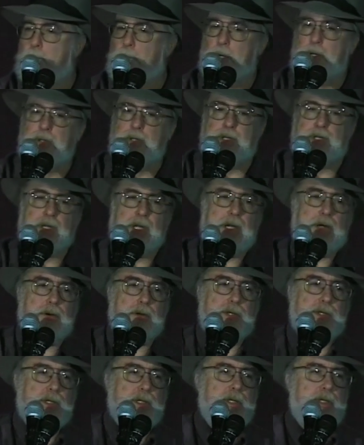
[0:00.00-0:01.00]
among the
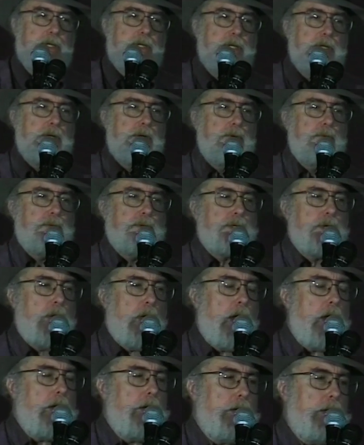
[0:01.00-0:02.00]
secrets that she was
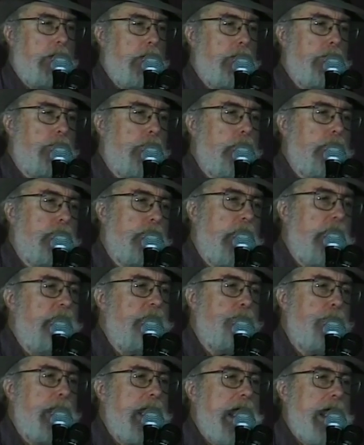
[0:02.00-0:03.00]
caught on a
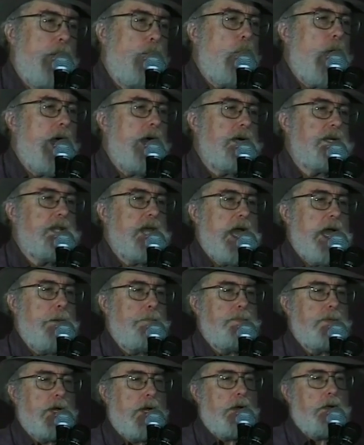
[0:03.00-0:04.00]
FBI
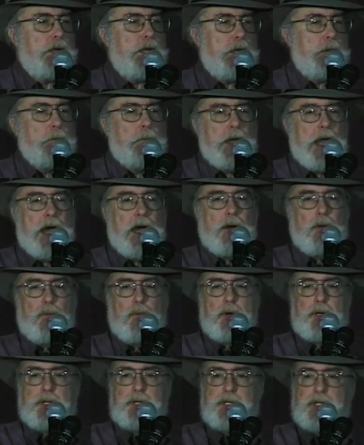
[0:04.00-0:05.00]
wiretap talking about
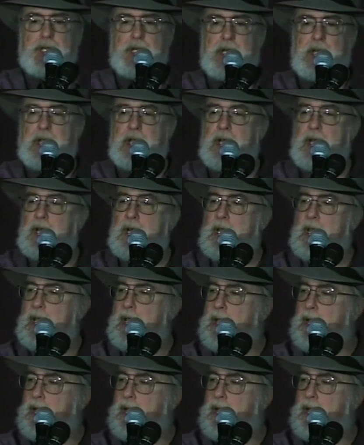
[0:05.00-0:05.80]
was that Kennedy